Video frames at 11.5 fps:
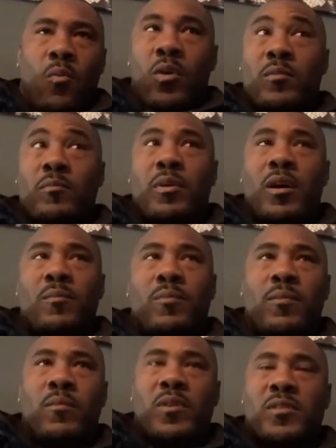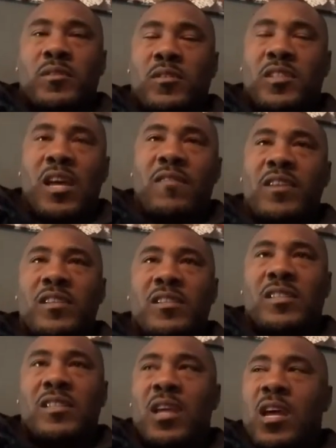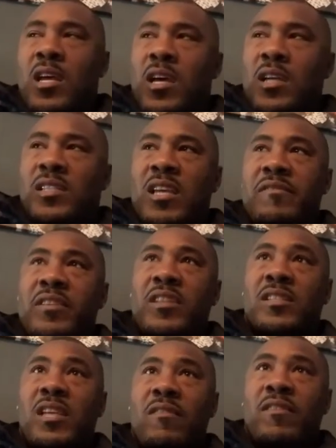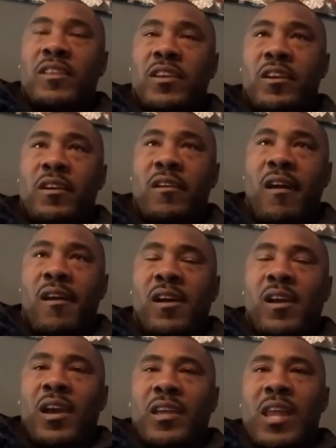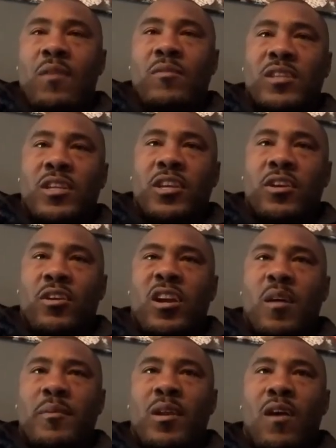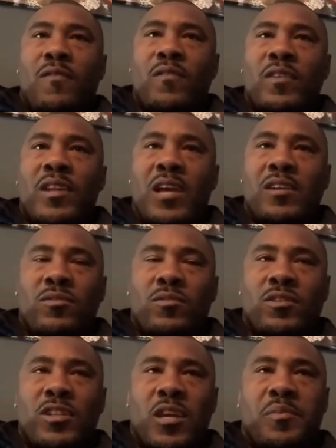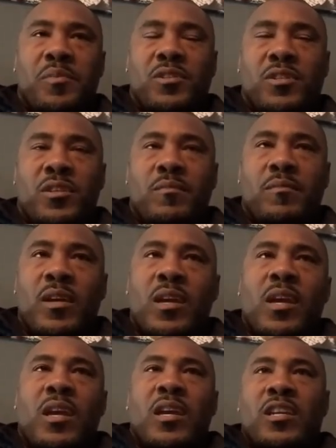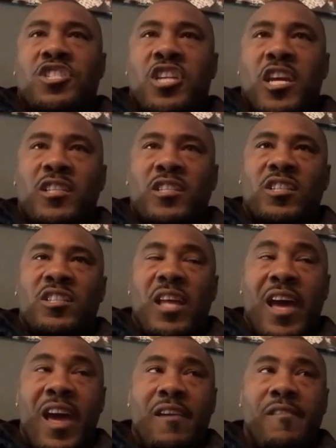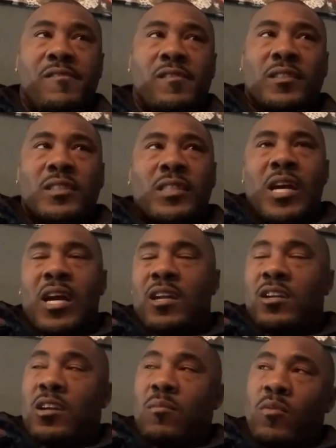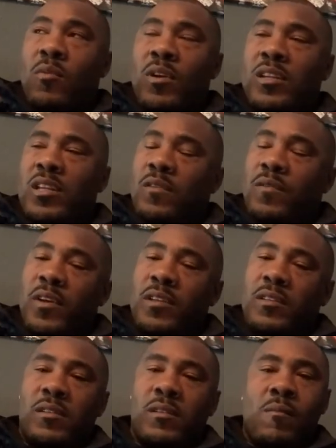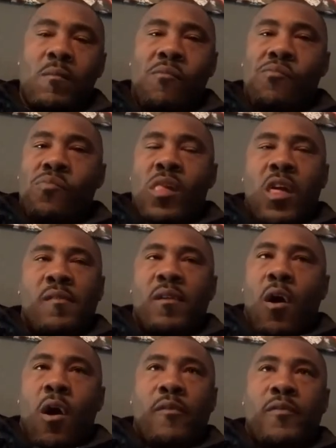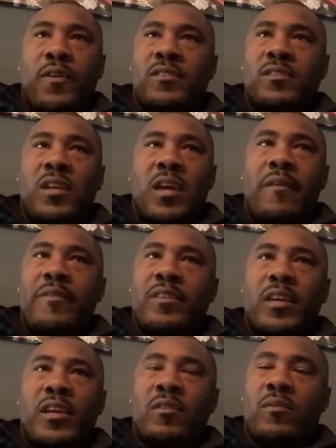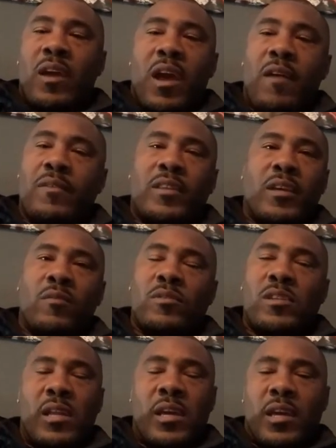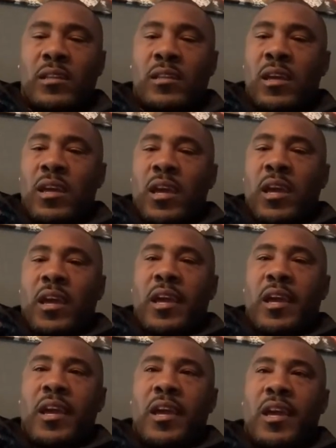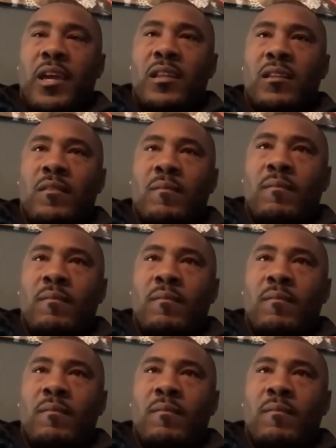One bump with a 7-7 year, and that was the year coming off of a national championship. Yeah. He changed the staff, had a number one defense, offense, everything was clicking, and